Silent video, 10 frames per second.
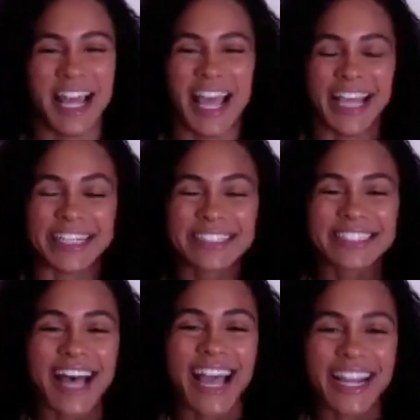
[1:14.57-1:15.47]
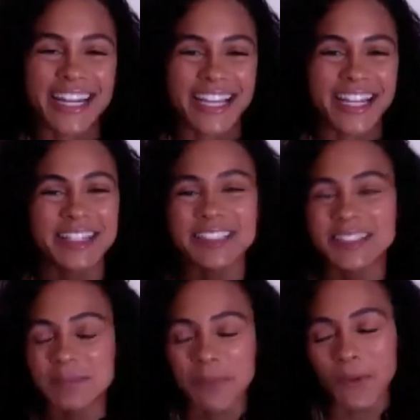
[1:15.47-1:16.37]
excited and
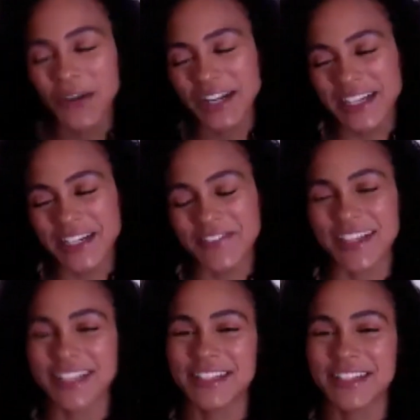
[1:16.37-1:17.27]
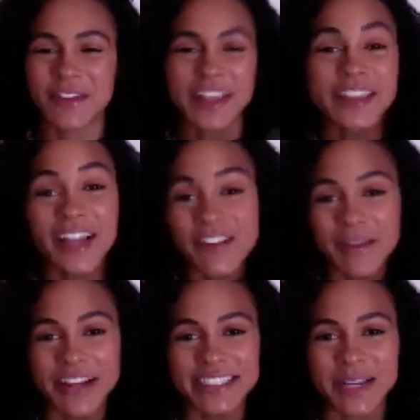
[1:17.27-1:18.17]
supportive. And, you know, they love
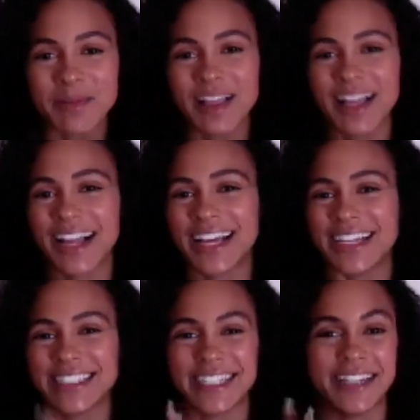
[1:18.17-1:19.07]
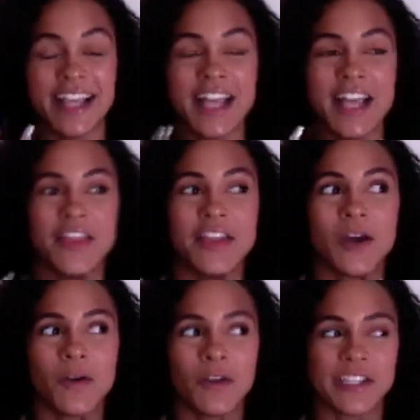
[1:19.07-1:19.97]
Mary J. Blige, and they
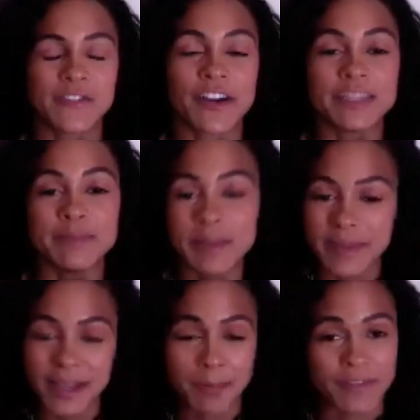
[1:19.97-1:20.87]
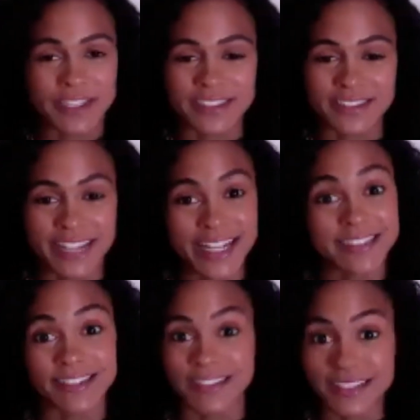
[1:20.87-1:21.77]
know, as far as me being a professional
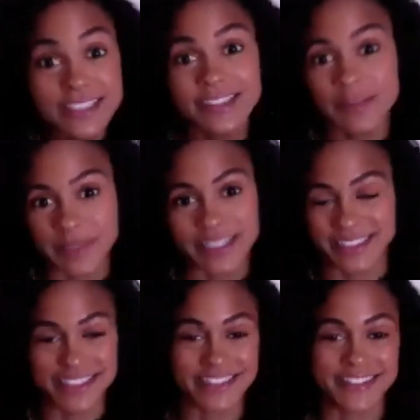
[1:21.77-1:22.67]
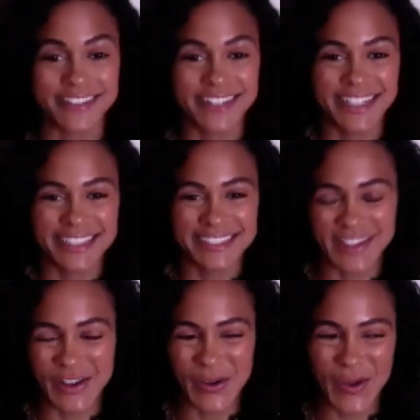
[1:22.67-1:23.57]
dancer, this is a big deal.
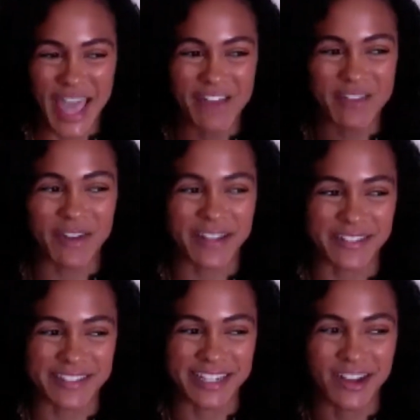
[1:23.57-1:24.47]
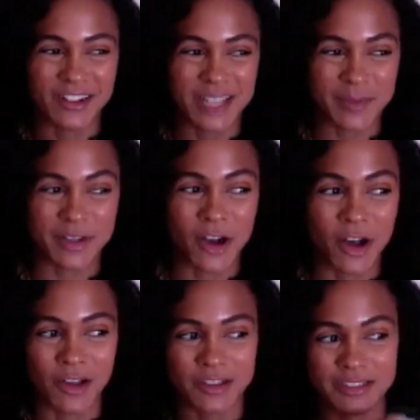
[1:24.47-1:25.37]
So everybody was getting all types of
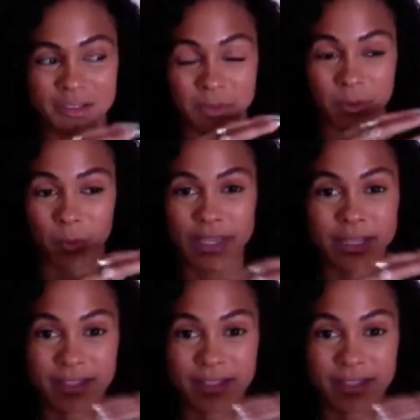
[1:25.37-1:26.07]
calls the week